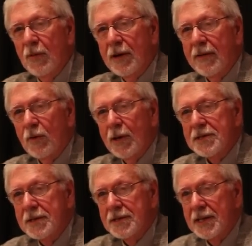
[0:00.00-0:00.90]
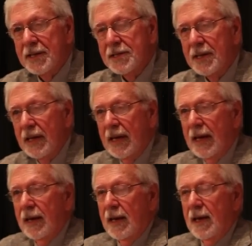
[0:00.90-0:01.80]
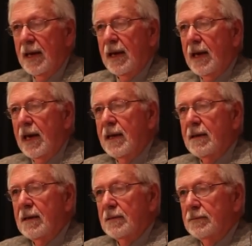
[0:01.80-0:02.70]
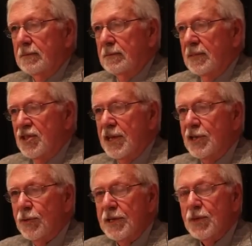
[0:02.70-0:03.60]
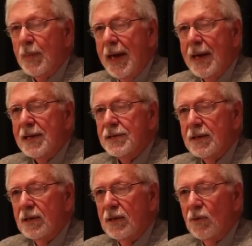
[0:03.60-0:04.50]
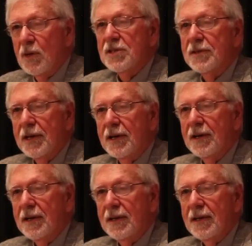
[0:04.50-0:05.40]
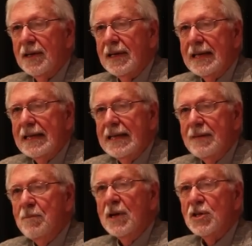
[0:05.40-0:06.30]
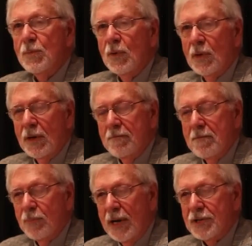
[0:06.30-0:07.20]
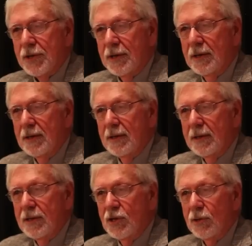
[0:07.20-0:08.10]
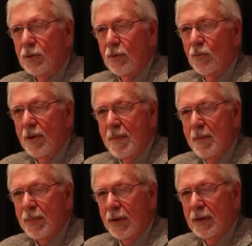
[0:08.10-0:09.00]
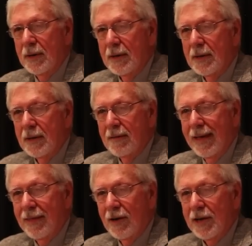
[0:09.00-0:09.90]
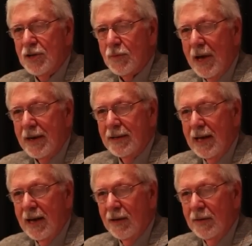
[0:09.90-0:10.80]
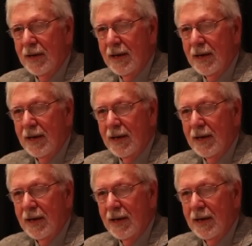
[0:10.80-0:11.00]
one of the questions is, in centuries past was there much more pressure to remember than there is right now.